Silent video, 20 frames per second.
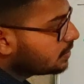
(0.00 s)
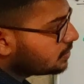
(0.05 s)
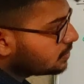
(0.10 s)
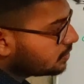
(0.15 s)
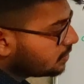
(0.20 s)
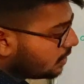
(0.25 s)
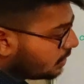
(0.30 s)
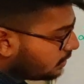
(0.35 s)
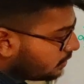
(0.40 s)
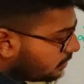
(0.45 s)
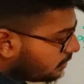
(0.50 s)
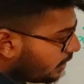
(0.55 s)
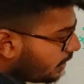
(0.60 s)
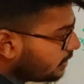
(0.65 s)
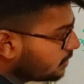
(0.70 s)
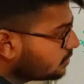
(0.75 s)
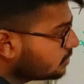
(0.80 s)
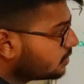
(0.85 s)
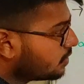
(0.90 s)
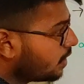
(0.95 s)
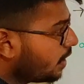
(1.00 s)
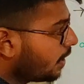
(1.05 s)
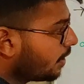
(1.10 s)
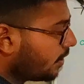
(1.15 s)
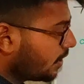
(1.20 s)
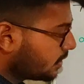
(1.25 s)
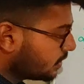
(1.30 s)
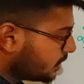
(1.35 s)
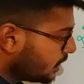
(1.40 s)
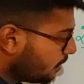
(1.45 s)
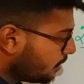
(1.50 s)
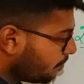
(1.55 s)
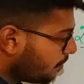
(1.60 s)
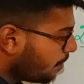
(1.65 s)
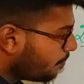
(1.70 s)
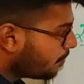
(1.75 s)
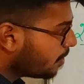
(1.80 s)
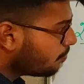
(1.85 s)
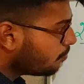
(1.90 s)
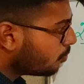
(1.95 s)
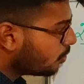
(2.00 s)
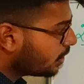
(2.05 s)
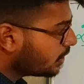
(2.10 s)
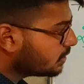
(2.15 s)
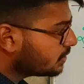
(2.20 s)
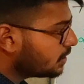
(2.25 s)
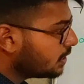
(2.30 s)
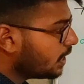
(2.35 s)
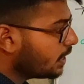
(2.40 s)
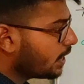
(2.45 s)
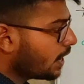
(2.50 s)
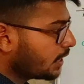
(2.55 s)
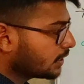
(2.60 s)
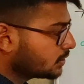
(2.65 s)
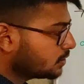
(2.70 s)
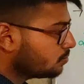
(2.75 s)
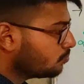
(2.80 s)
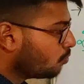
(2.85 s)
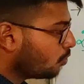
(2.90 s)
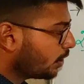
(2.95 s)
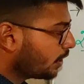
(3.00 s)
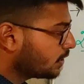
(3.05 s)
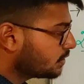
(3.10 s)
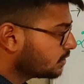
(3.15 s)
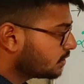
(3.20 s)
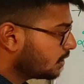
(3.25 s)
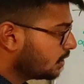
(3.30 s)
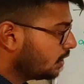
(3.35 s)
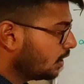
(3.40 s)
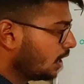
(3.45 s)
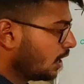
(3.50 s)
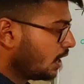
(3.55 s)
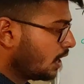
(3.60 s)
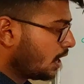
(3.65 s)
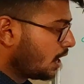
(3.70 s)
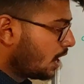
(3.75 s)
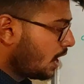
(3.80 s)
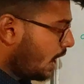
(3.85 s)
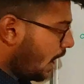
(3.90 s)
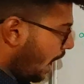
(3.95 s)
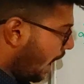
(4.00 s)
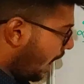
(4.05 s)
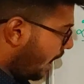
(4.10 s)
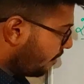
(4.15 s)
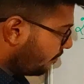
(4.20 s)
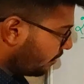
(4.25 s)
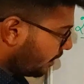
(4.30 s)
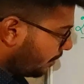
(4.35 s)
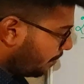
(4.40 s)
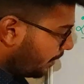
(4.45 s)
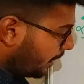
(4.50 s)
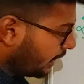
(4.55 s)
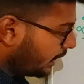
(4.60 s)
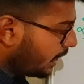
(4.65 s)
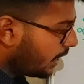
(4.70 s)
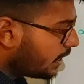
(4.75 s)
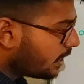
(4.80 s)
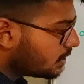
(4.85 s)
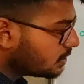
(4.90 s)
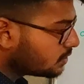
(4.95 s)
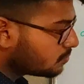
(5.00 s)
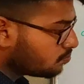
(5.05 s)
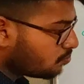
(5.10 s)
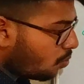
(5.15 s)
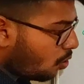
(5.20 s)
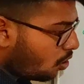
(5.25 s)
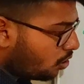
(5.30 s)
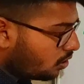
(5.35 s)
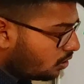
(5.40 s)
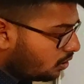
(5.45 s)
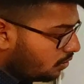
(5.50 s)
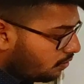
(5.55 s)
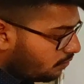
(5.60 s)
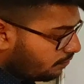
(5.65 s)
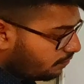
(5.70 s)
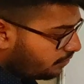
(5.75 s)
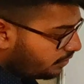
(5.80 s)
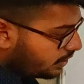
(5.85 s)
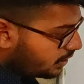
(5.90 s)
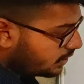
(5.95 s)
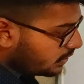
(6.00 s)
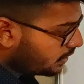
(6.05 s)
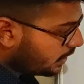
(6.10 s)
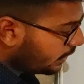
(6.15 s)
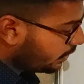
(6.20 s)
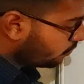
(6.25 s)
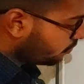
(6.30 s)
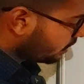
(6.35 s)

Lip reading: these things, resting membrane potential and action potential, I have depicted a small figure that